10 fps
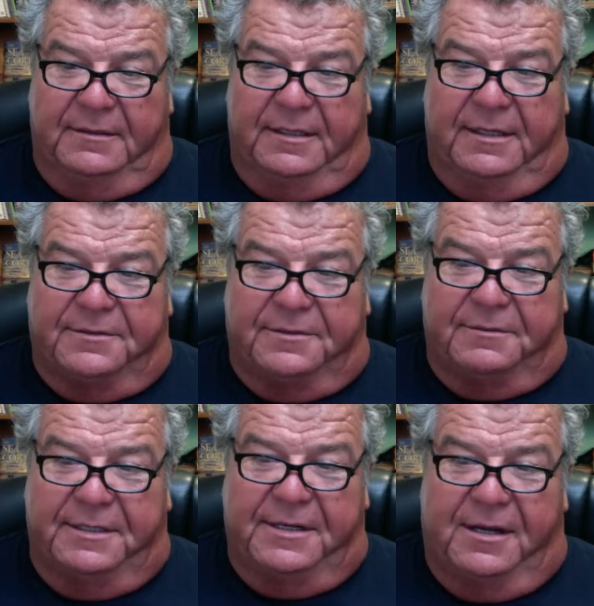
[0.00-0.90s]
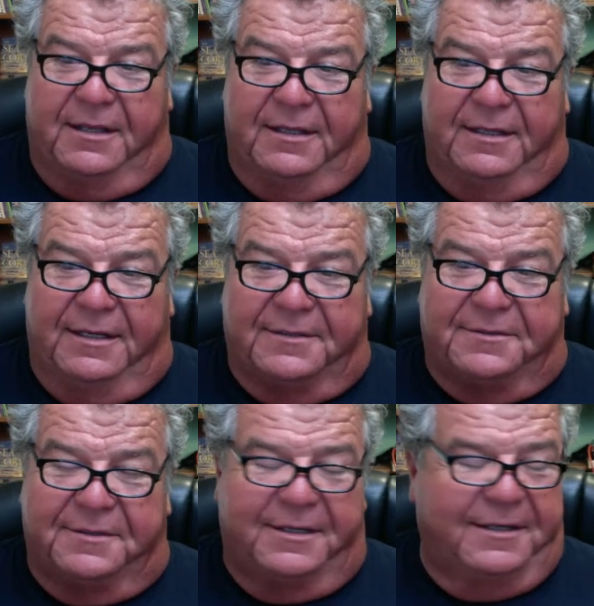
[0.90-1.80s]
extra, what do you call it?
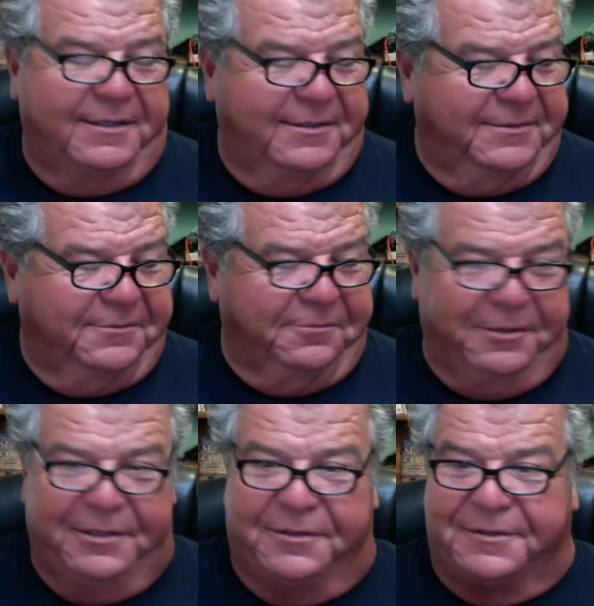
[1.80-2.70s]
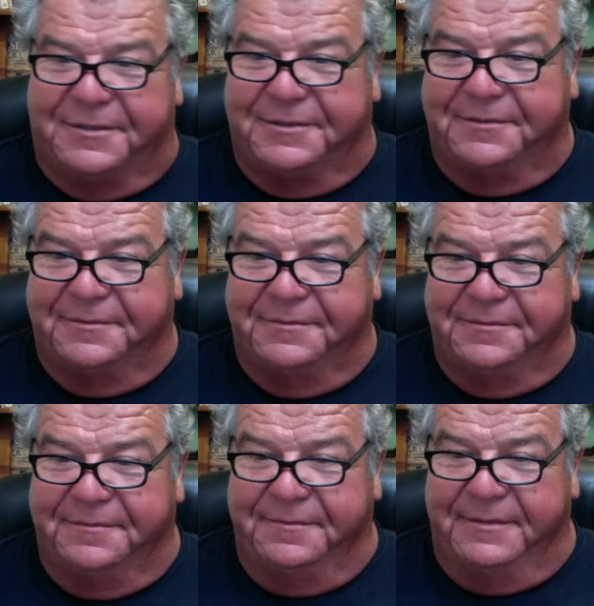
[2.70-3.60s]
Extra reels,
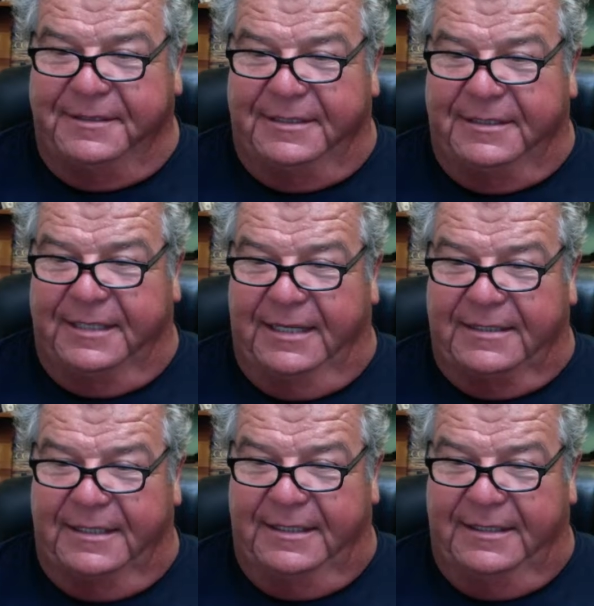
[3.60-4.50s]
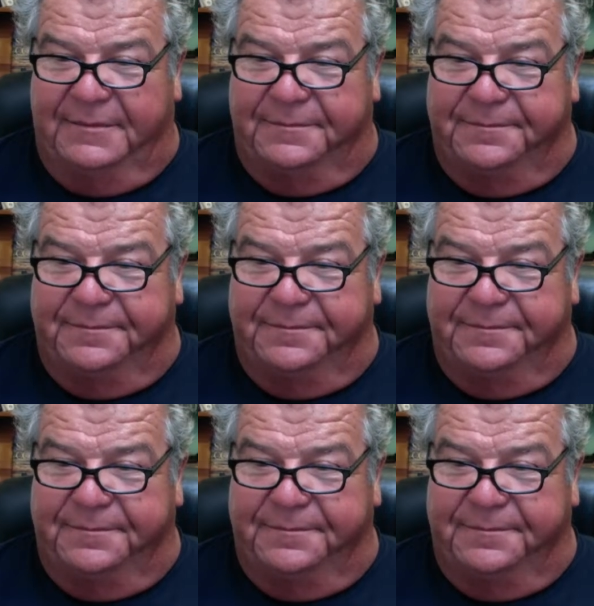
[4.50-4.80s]
just in case I need them.